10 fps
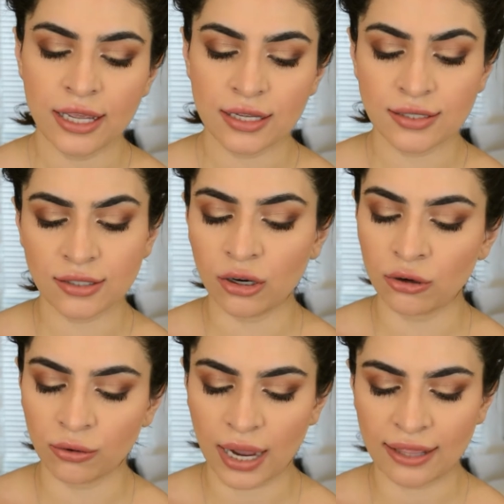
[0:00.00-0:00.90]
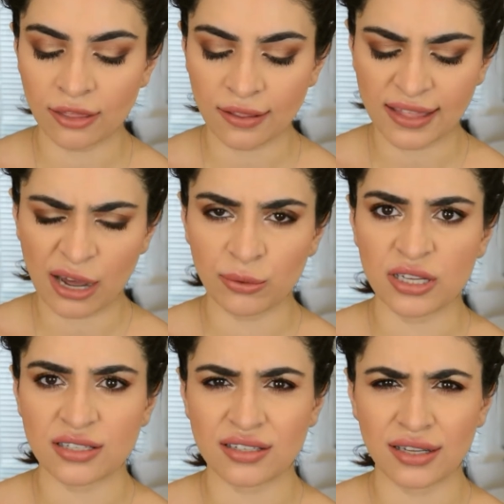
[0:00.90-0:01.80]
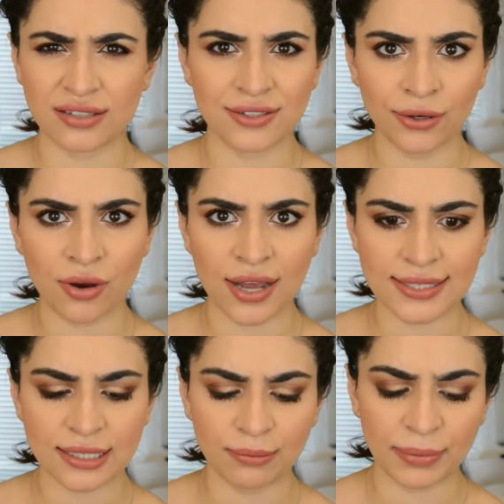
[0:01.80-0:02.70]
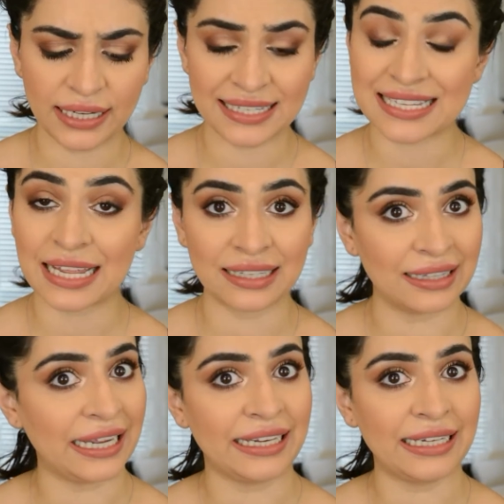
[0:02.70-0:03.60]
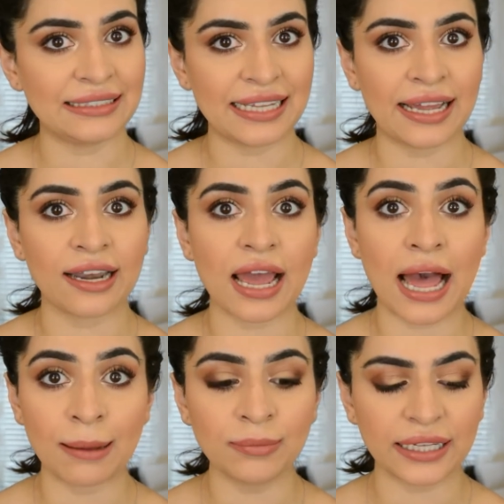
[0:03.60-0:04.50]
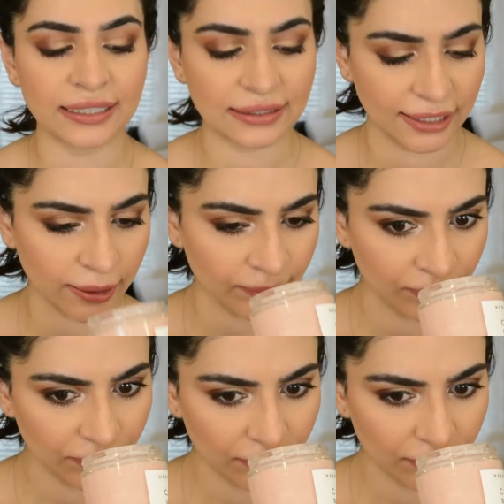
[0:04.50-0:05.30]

So I thought that was so awesome because, like I said, I'm lazy.